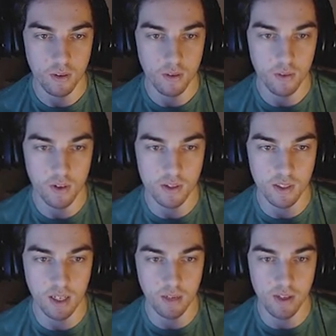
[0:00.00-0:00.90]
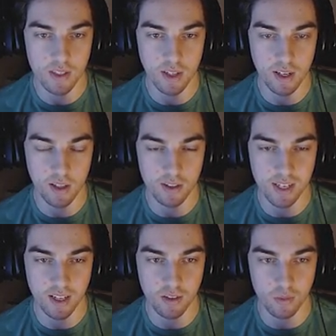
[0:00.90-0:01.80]
Alright, there's an elevator there. It looks
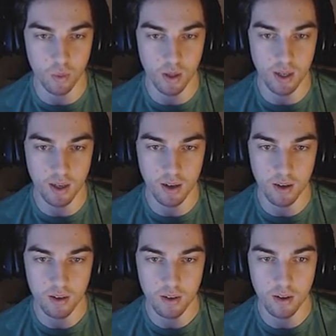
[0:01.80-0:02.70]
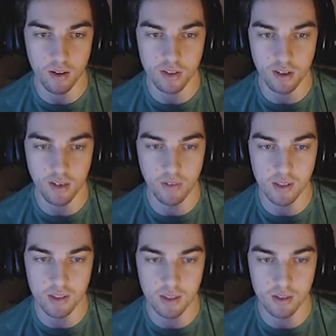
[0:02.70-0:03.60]
like it doesn't work. Oh no, it's not an
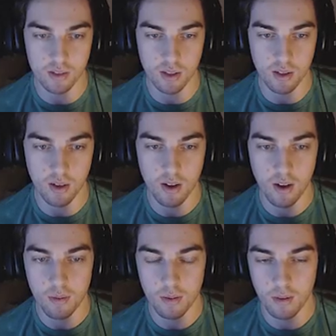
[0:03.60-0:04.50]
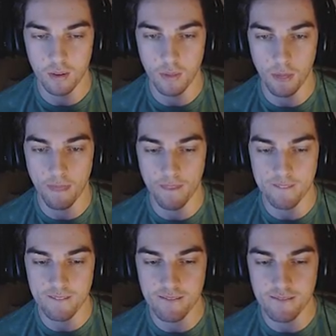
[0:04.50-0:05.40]
elevator, it? It's just a...
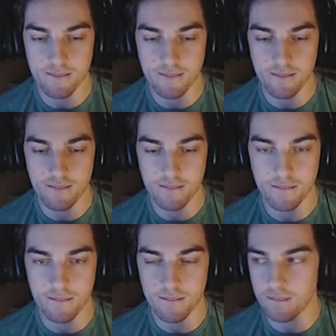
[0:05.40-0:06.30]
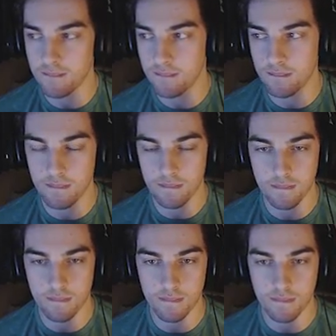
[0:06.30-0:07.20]
Hmm, locked.
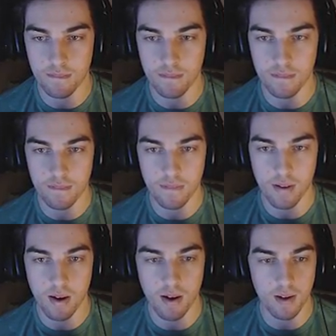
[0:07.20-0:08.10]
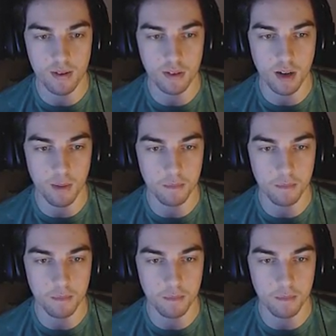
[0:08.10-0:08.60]
Need to find a key card. Okay.